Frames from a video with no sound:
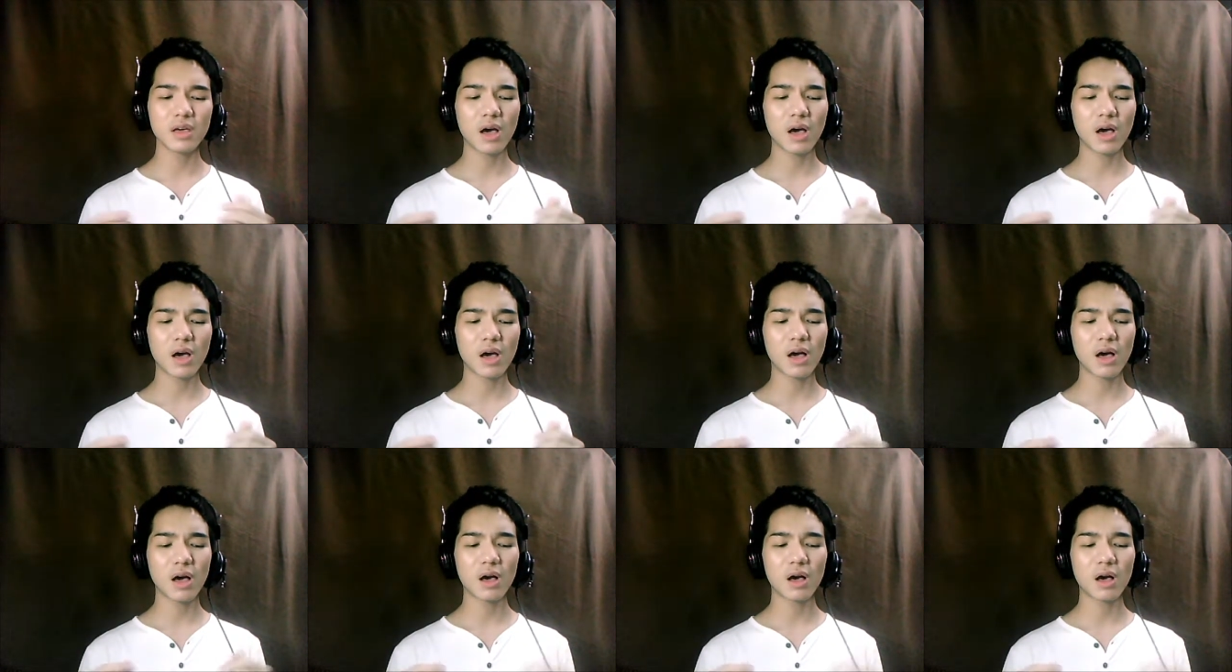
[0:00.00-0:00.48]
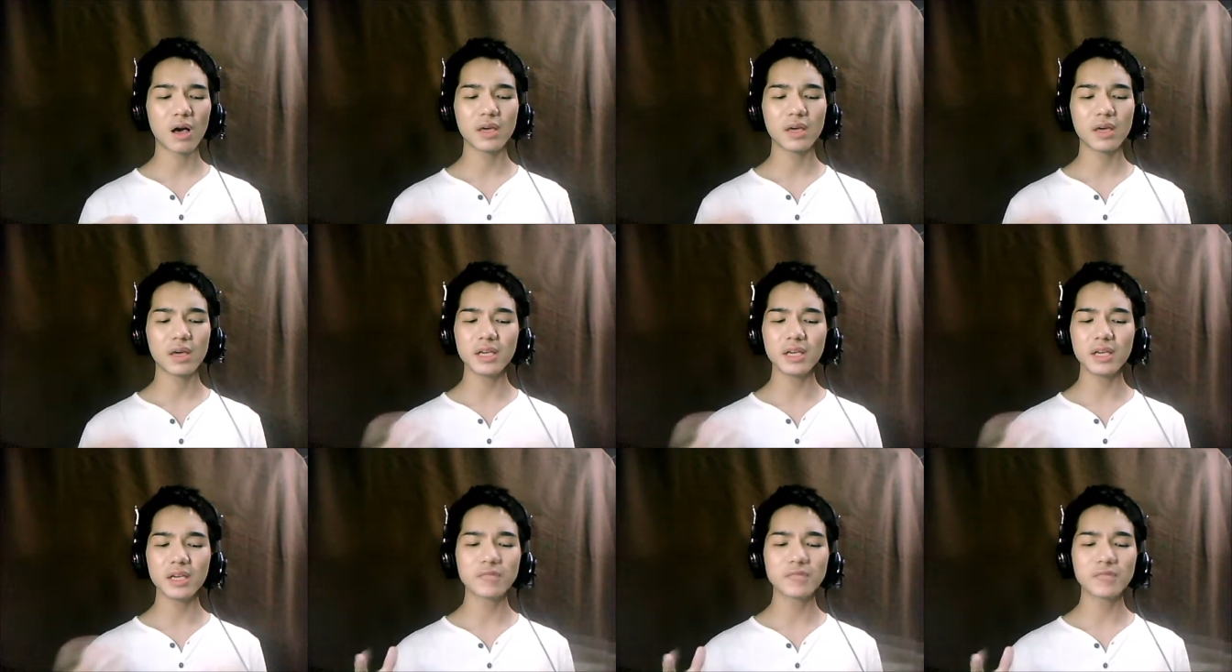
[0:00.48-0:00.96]
uh,
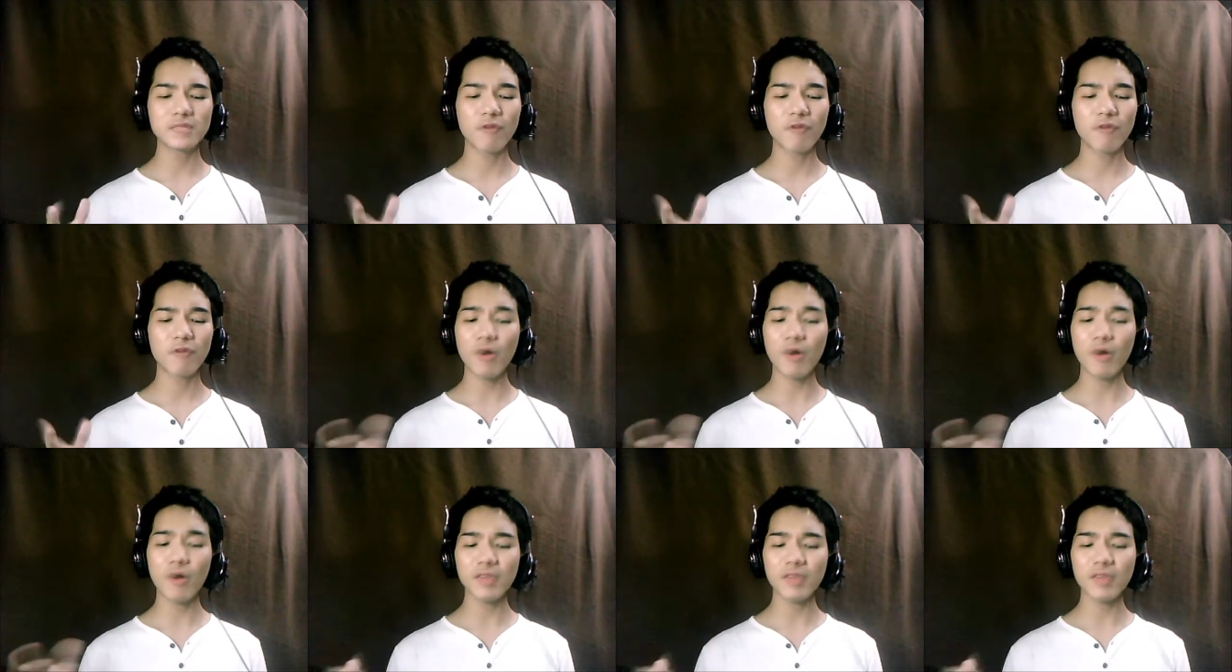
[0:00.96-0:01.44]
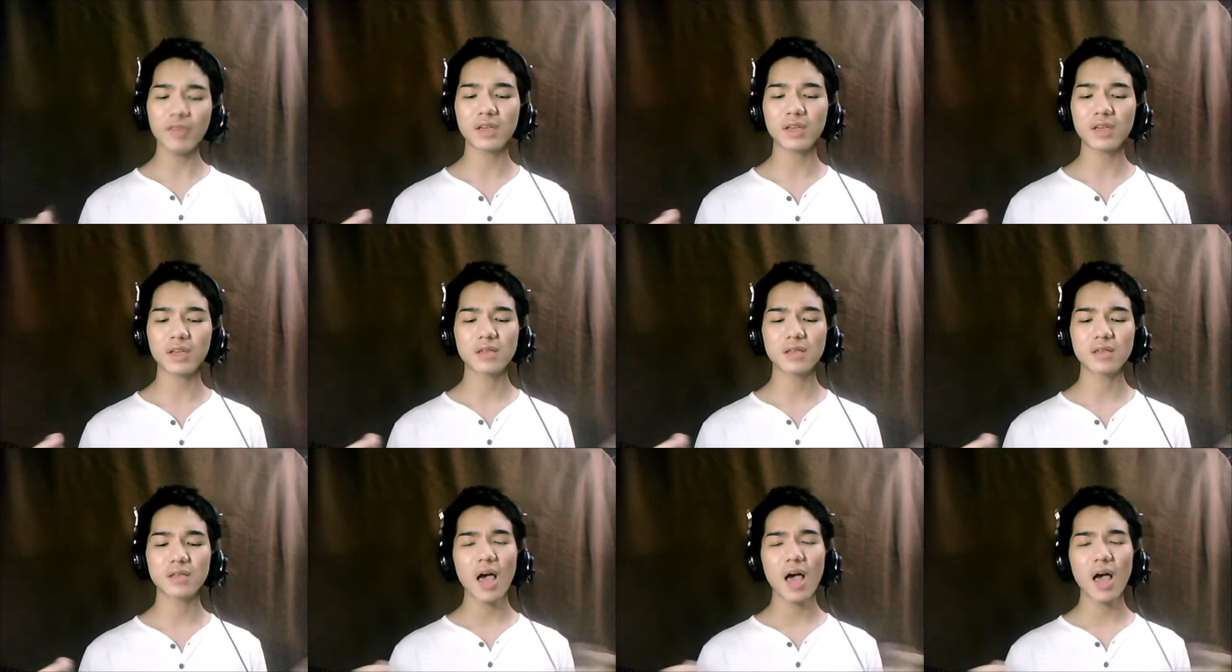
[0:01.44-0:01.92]
is
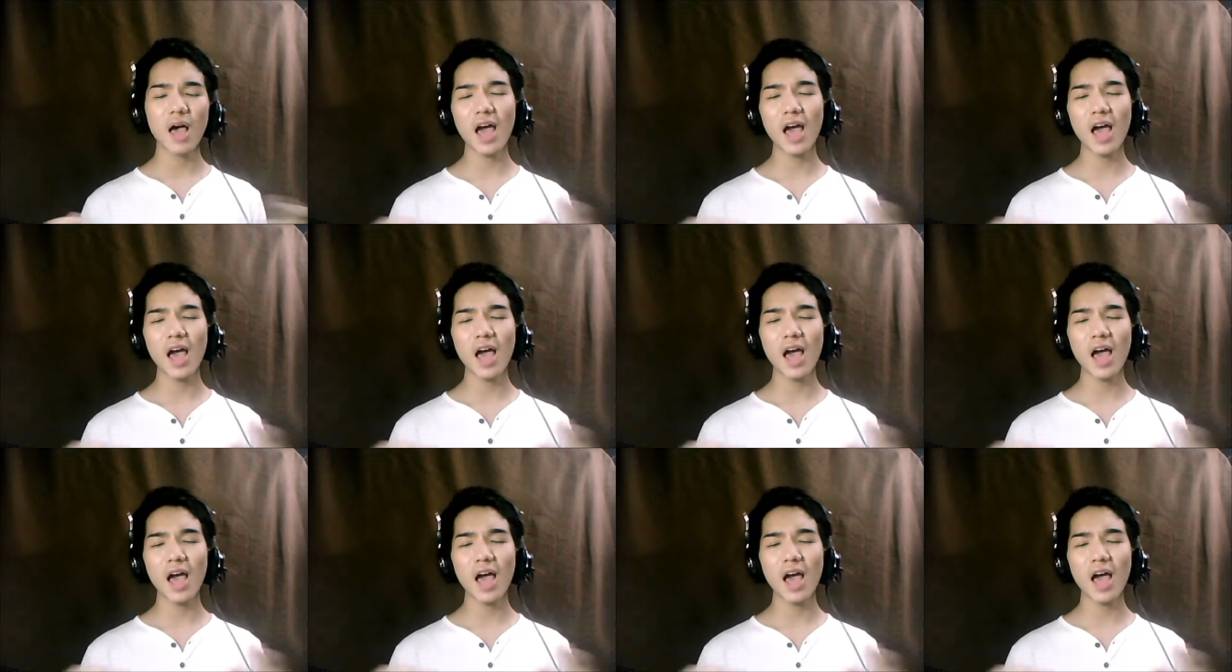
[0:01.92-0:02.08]
phonetics